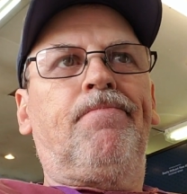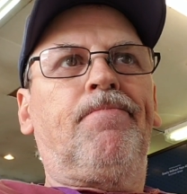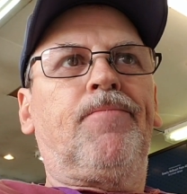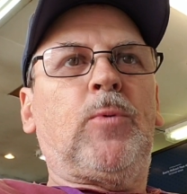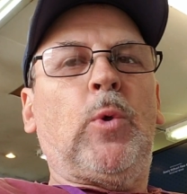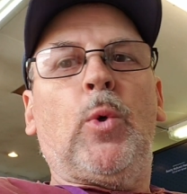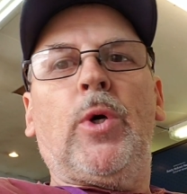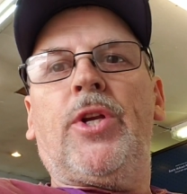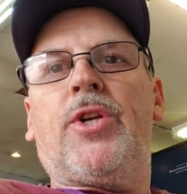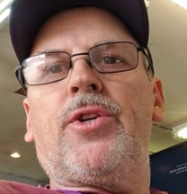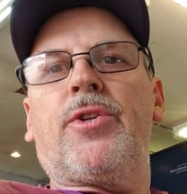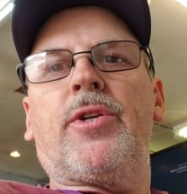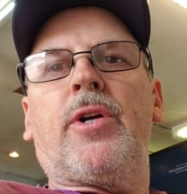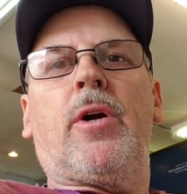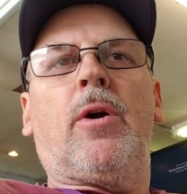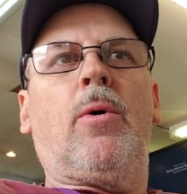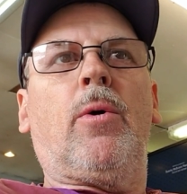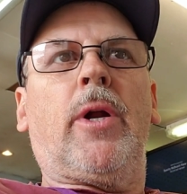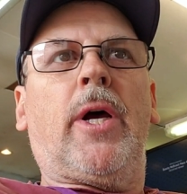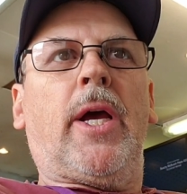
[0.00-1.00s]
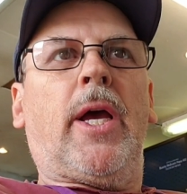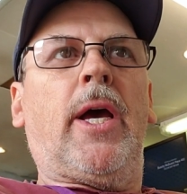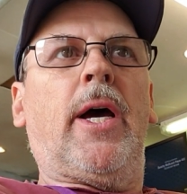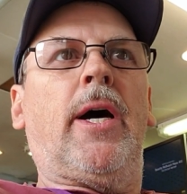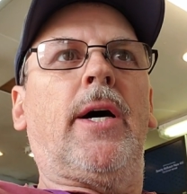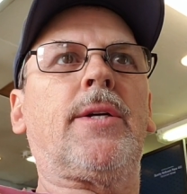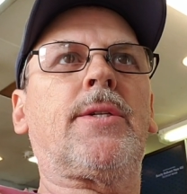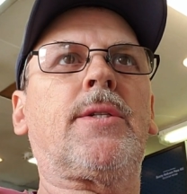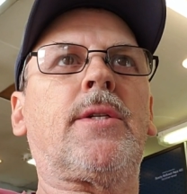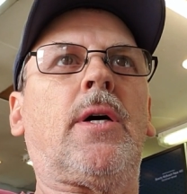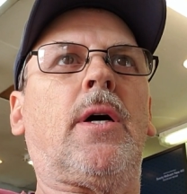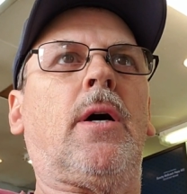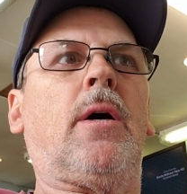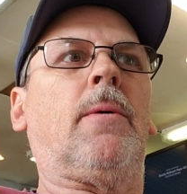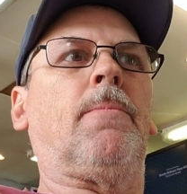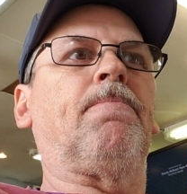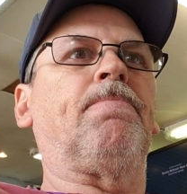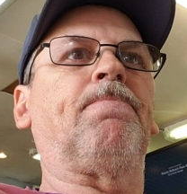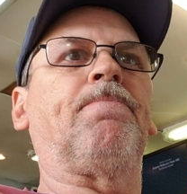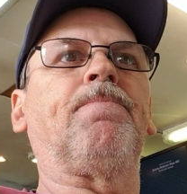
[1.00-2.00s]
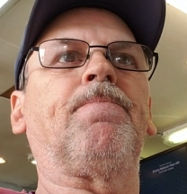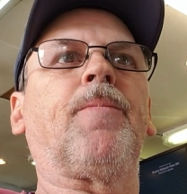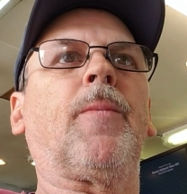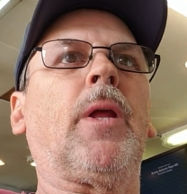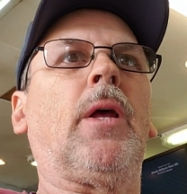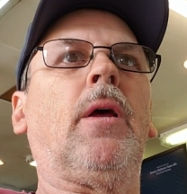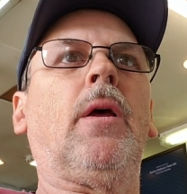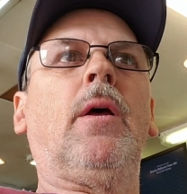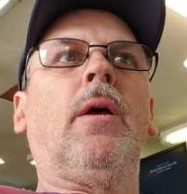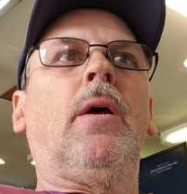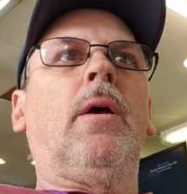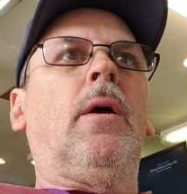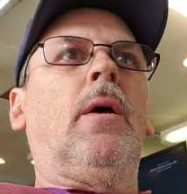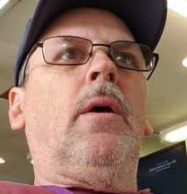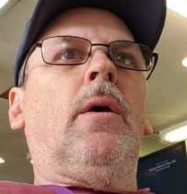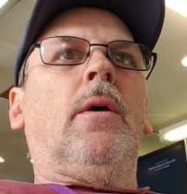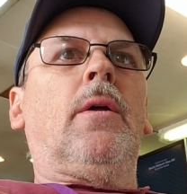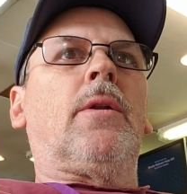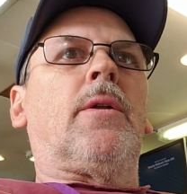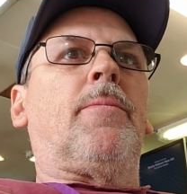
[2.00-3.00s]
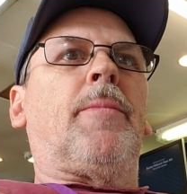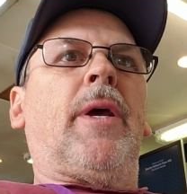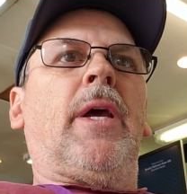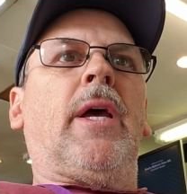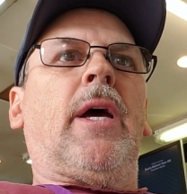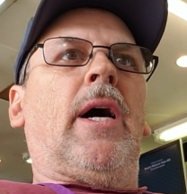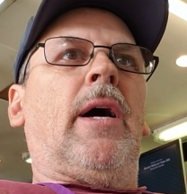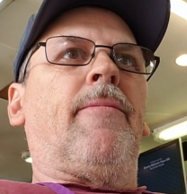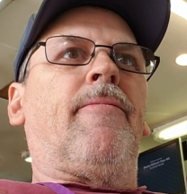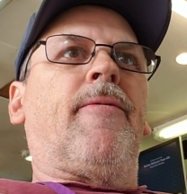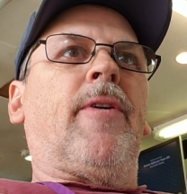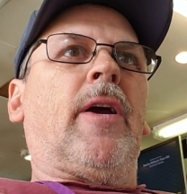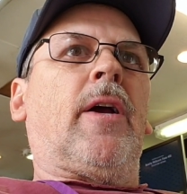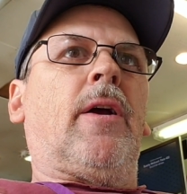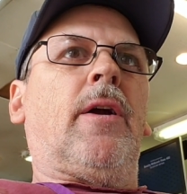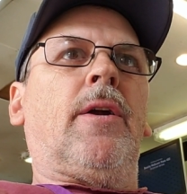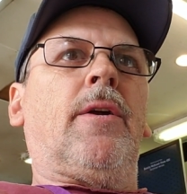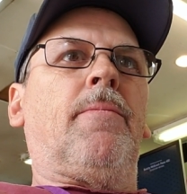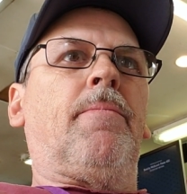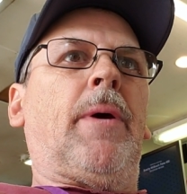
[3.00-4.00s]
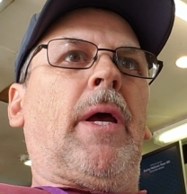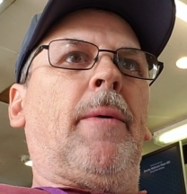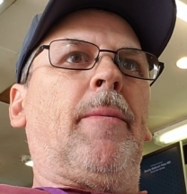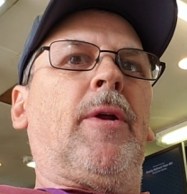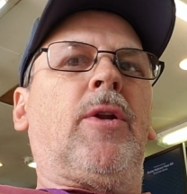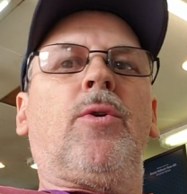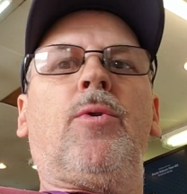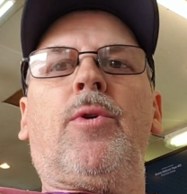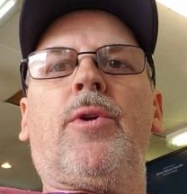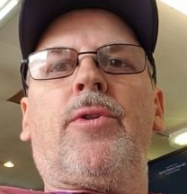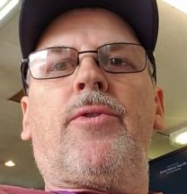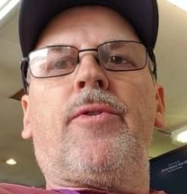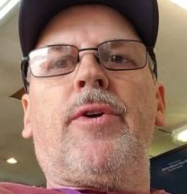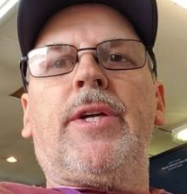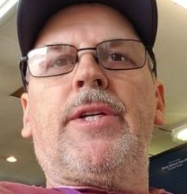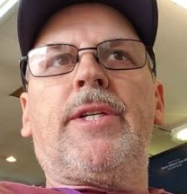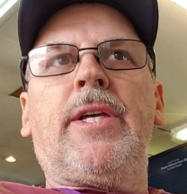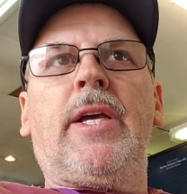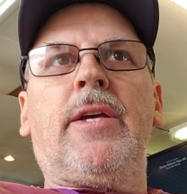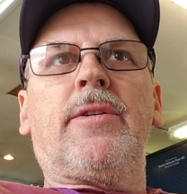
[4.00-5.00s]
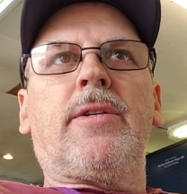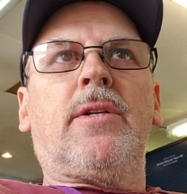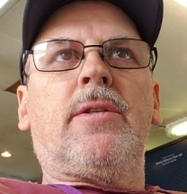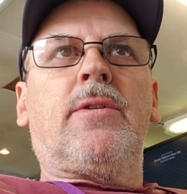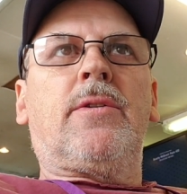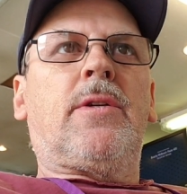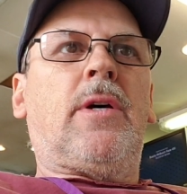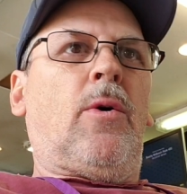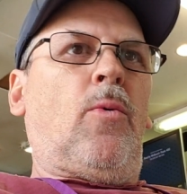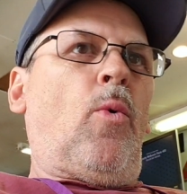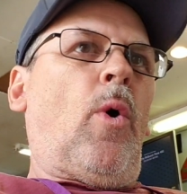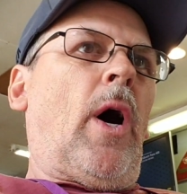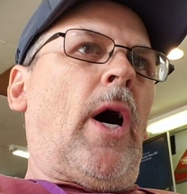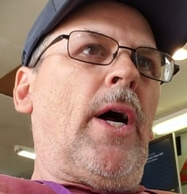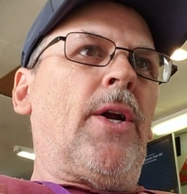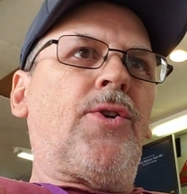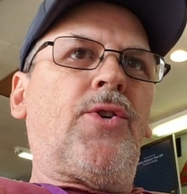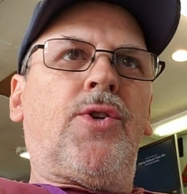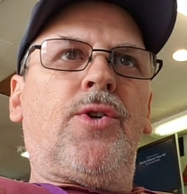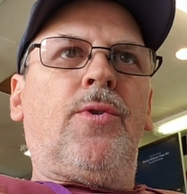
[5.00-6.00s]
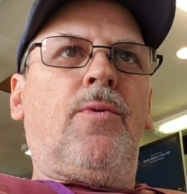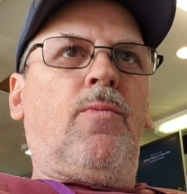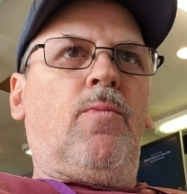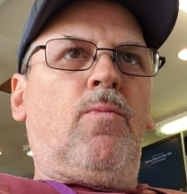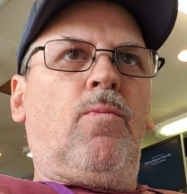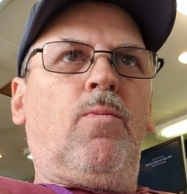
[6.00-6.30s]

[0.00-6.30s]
to each is their own, I guess. To me, I'm figuring maybe 2 to 3 seasons. I'll watch.